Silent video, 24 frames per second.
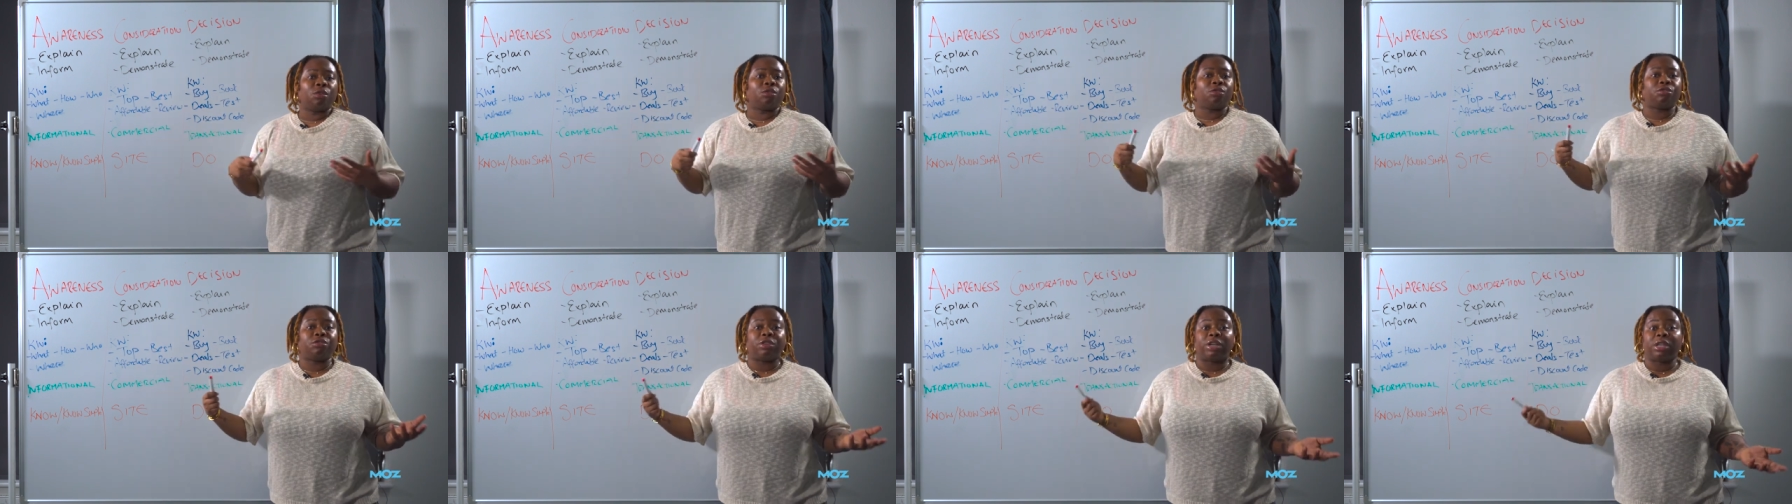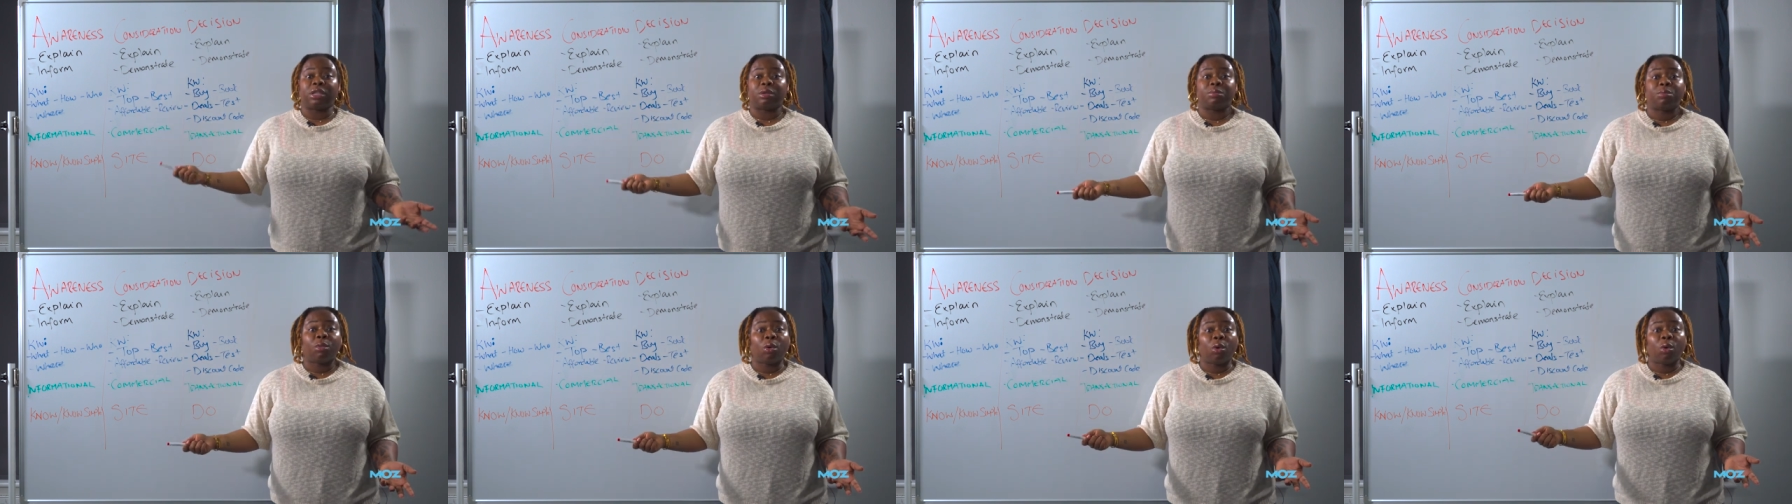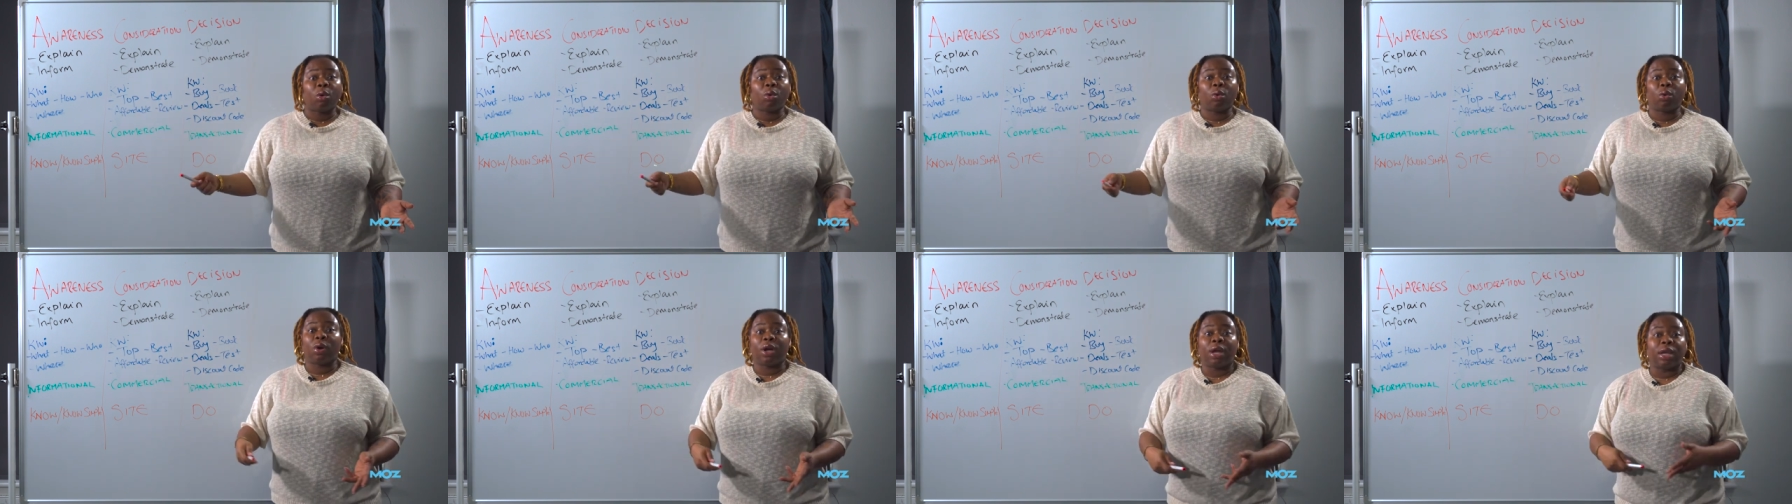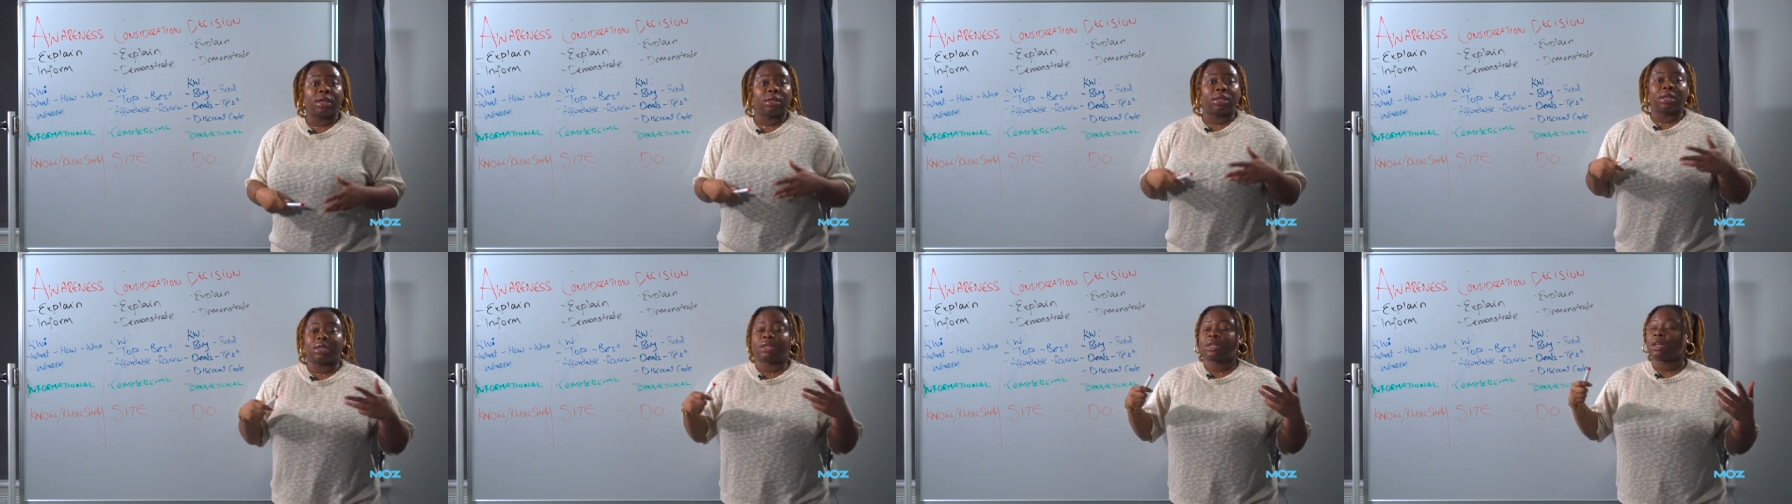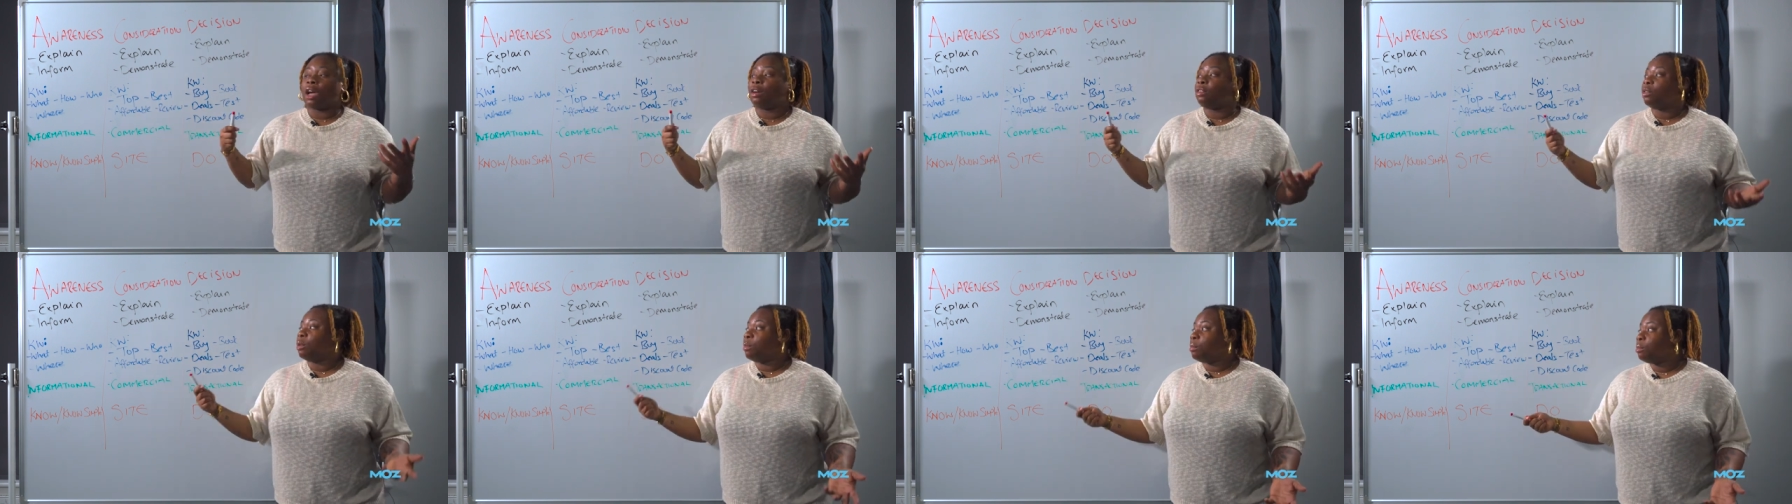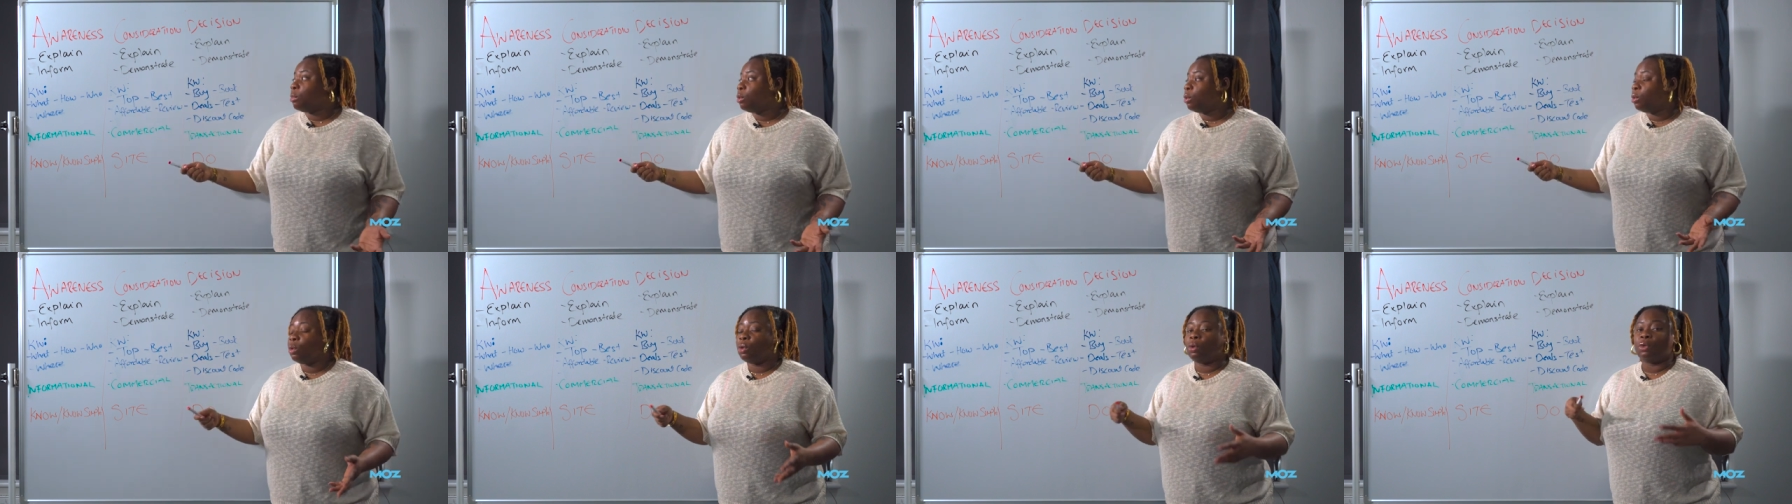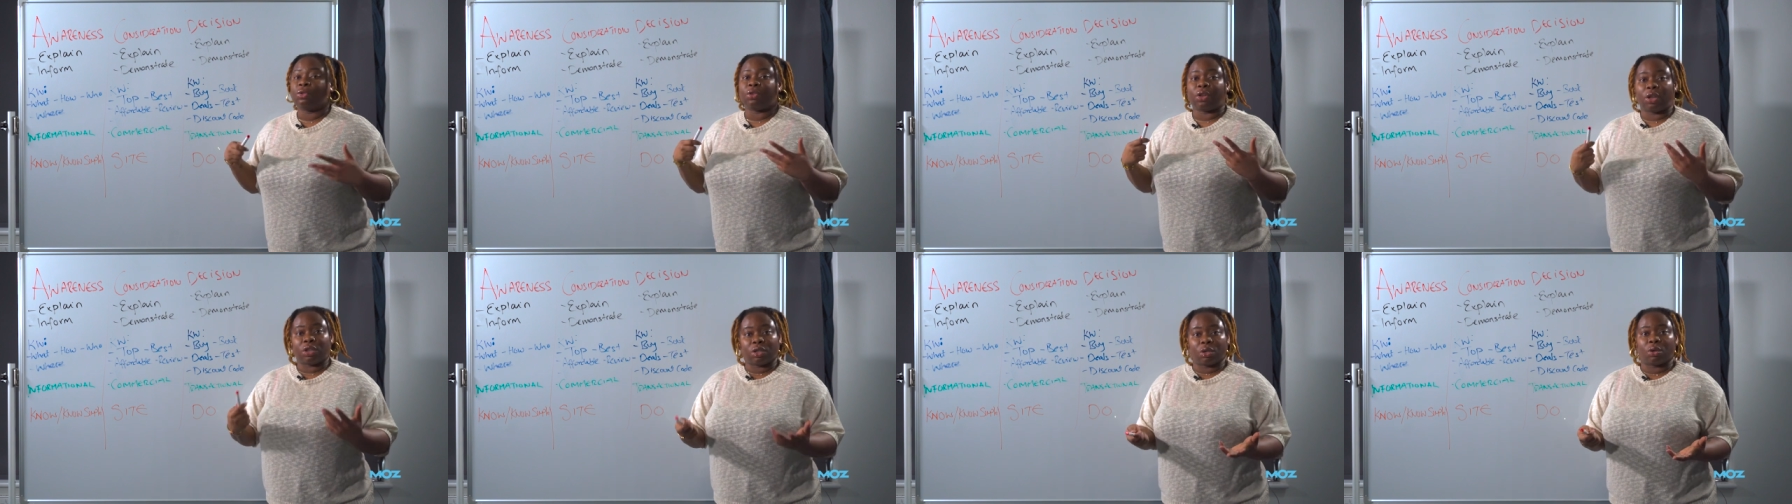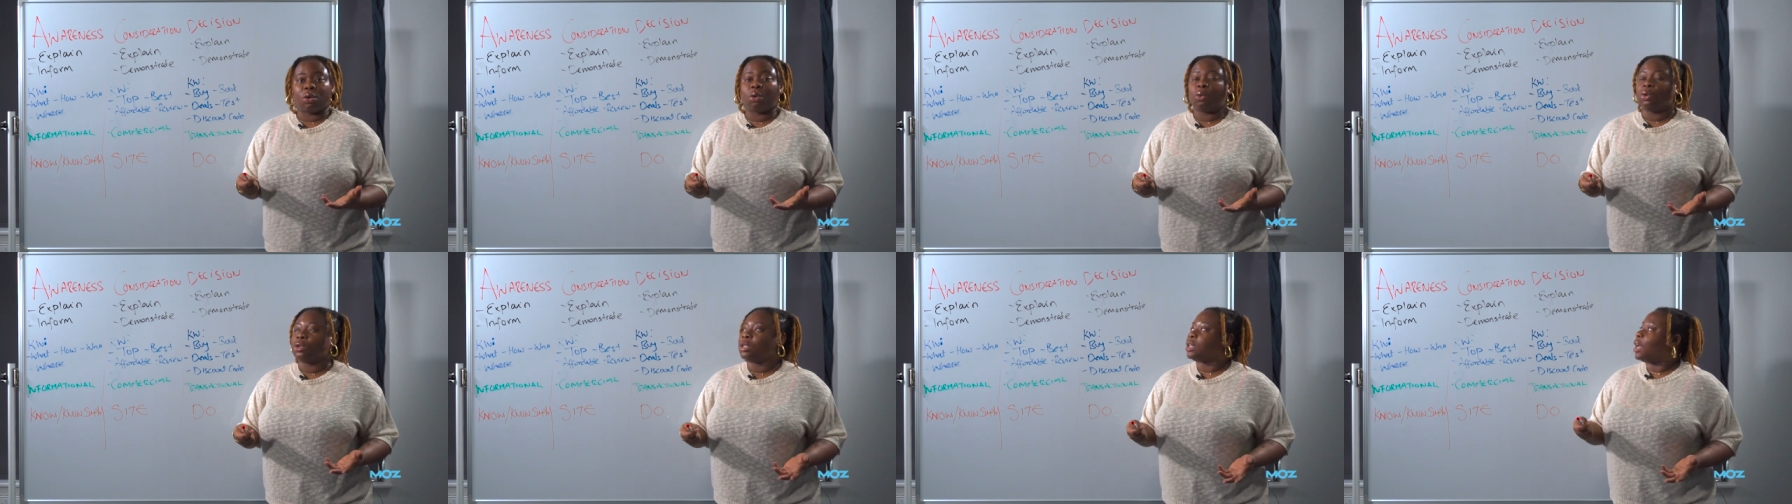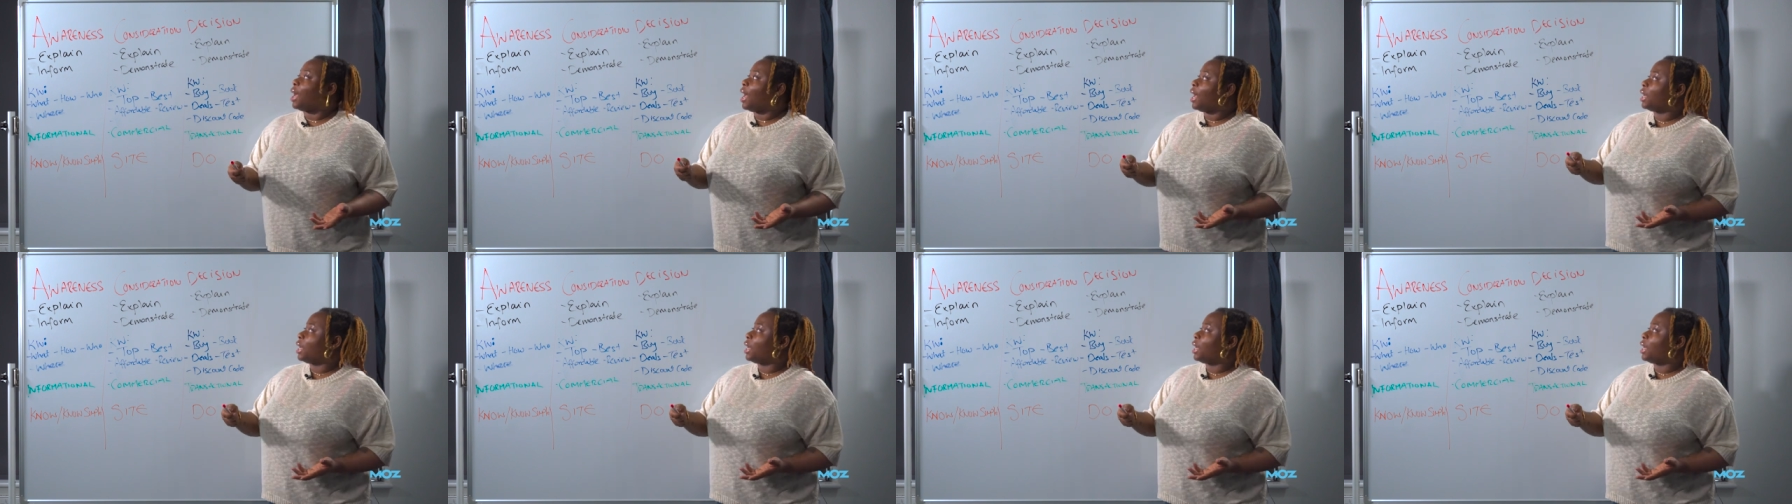read more, discover more. Those are call to